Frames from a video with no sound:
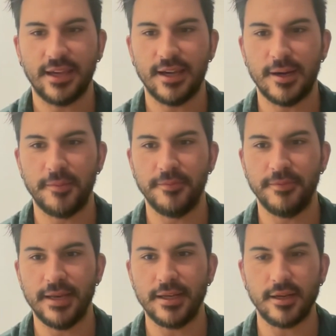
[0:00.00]

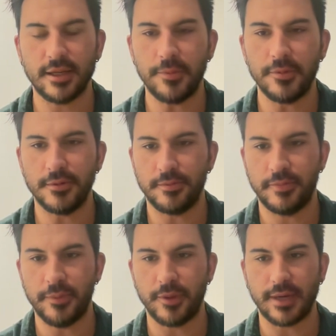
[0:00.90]
Um, and a, a couple
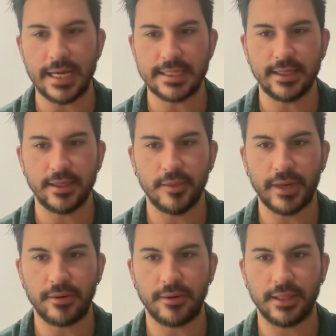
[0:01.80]
people are asking
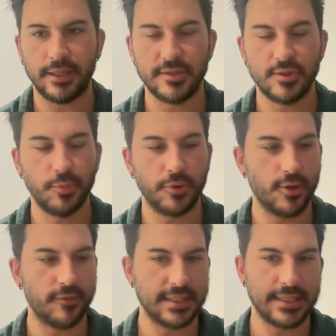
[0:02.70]
about the
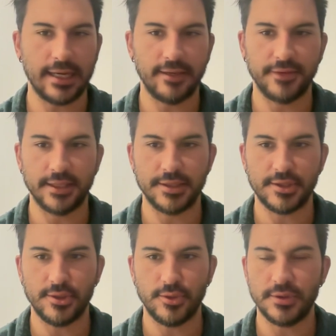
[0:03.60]
supernova side of things
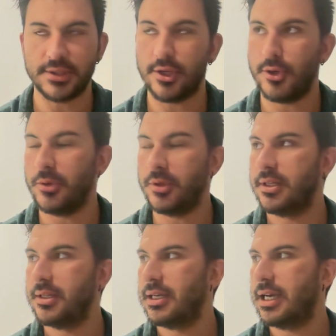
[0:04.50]
too. So
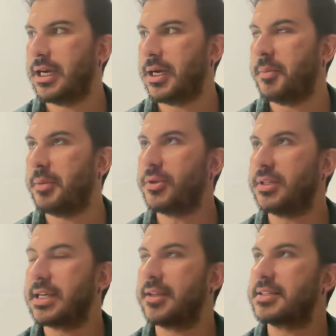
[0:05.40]
um, maybe you
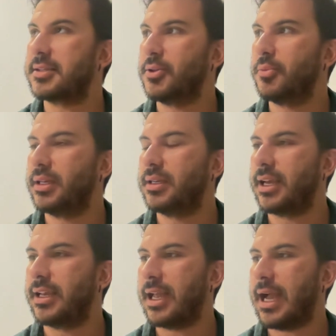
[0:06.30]
could tell us a little bit
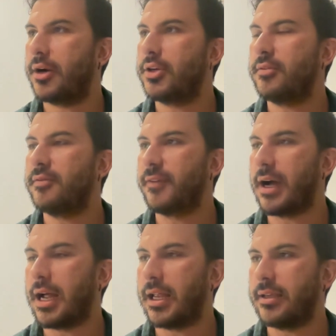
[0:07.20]
like how do you
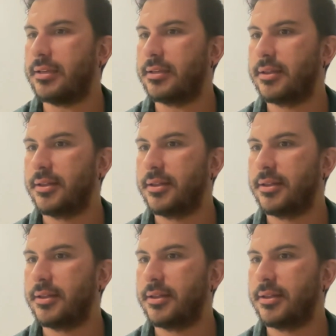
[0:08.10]
find